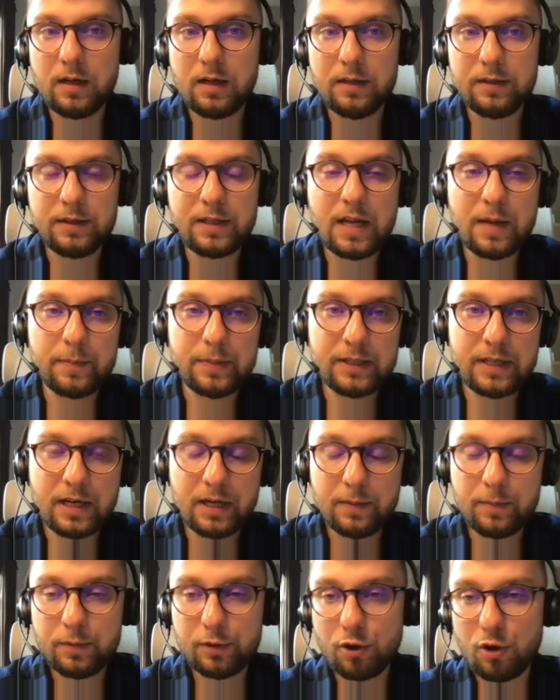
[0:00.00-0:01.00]

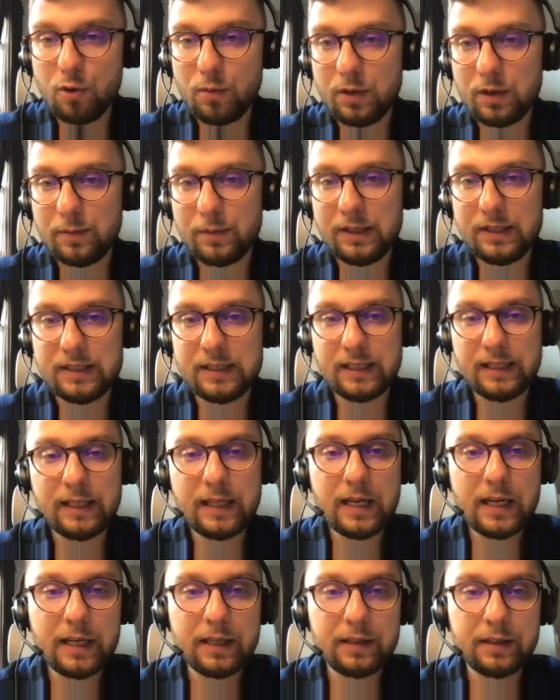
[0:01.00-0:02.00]
Knapsack problem is,
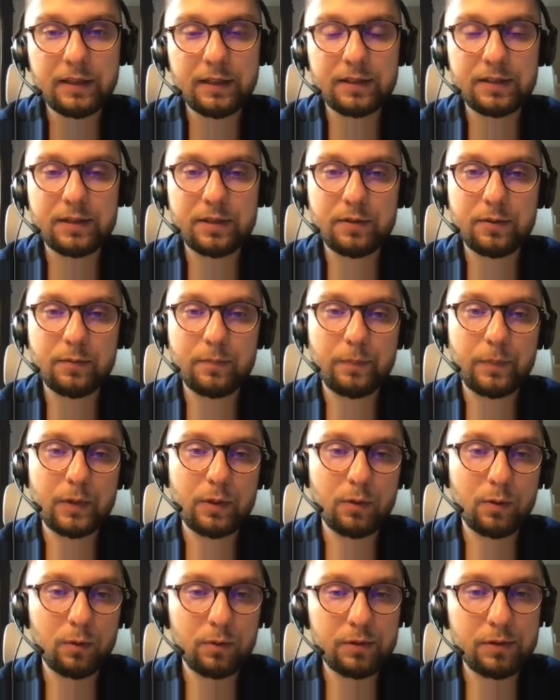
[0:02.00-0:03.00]
again, it's a
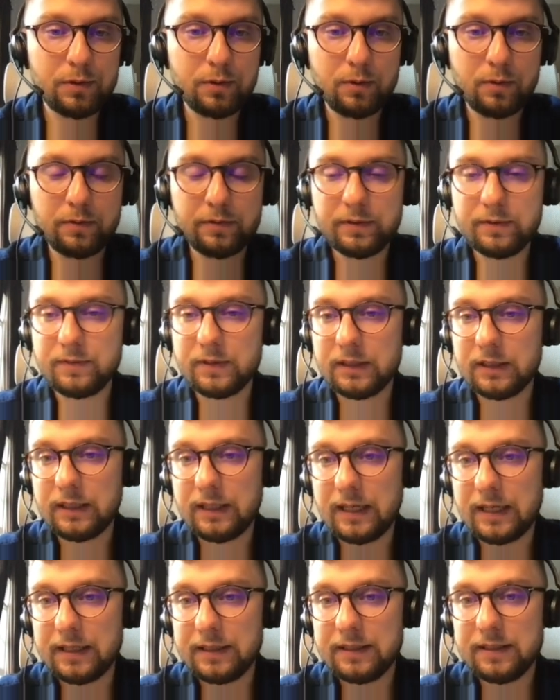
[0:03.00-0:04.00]
also, on the one
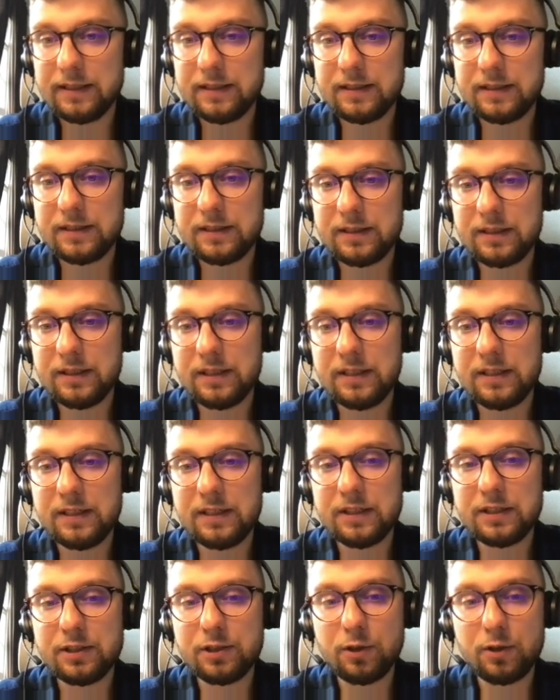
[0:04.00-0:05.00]
hand, it
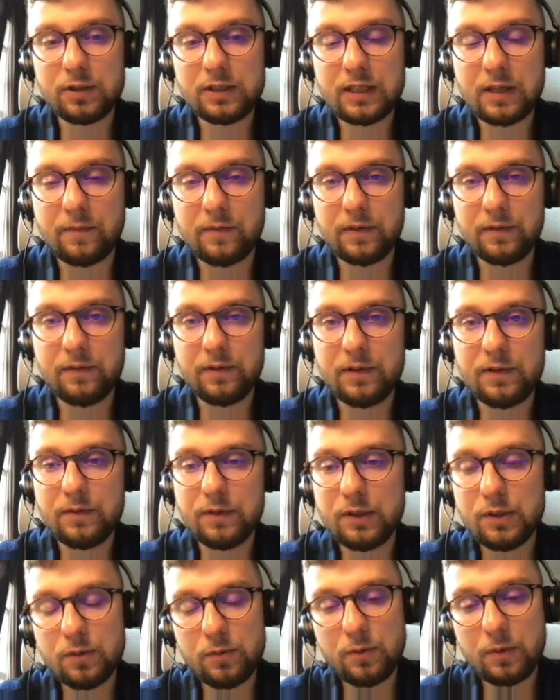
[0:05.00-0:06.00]
is not something which
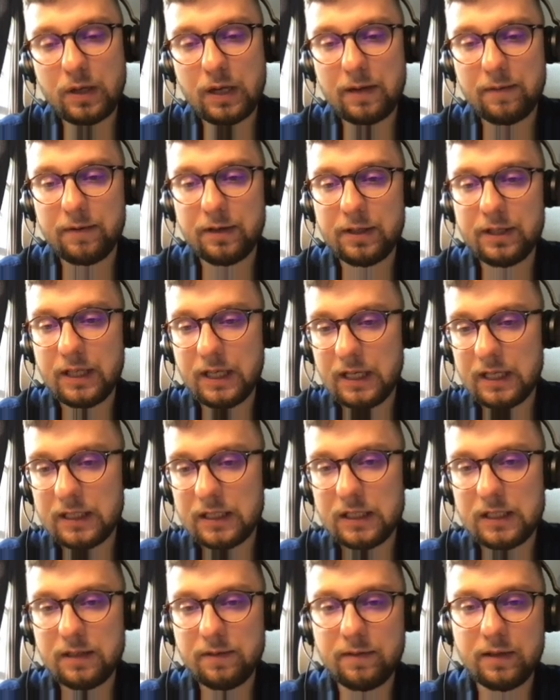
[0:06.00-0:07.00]
we do every day as
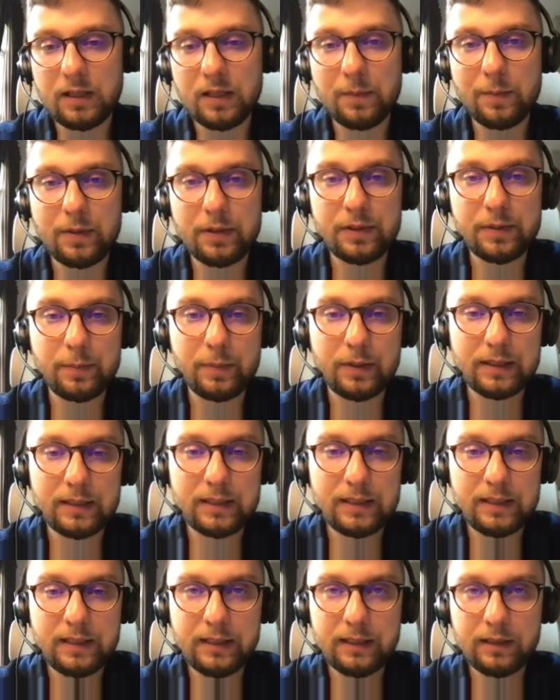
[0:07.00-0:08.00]
developers, but
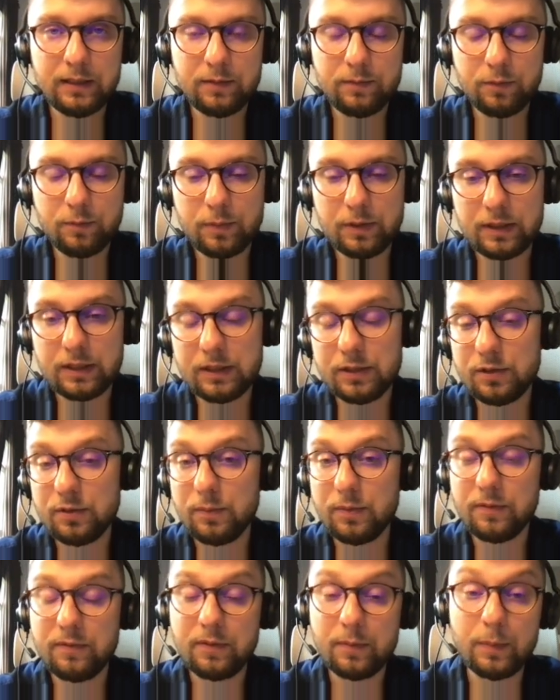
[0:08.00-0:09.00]
still it would be nice to
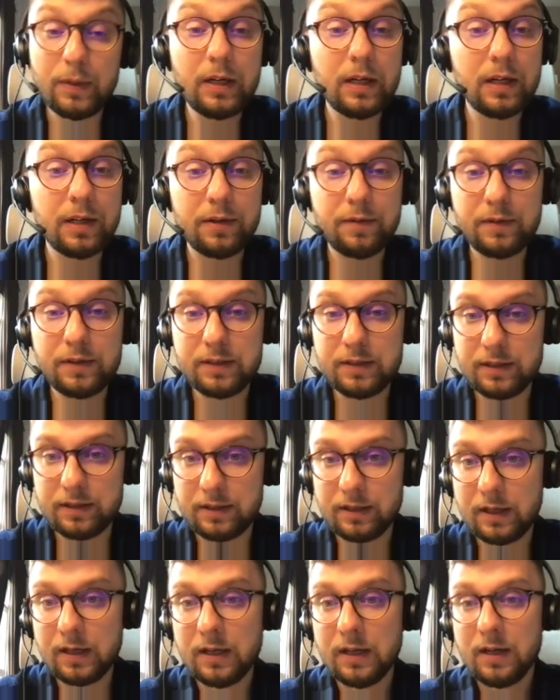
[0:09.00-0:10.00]
be familiar with it.
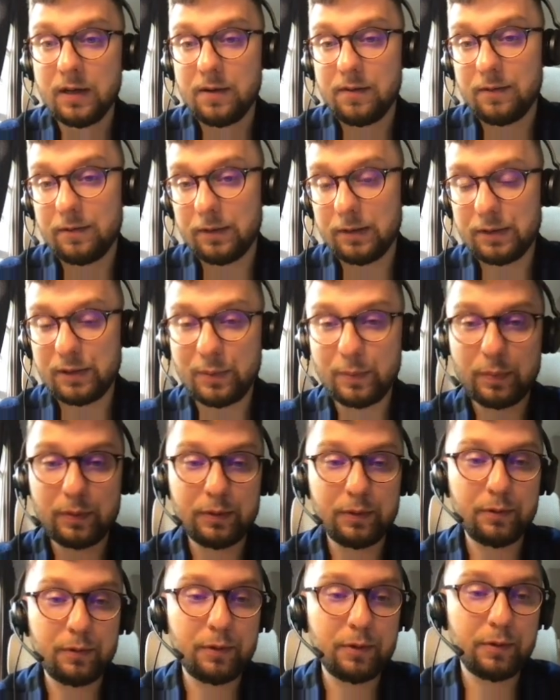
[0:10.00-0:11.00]
For example,
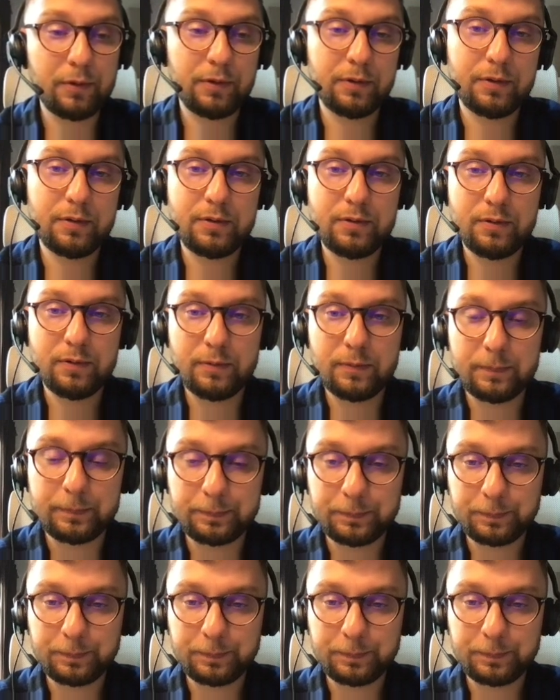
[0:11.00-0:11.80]
you're going to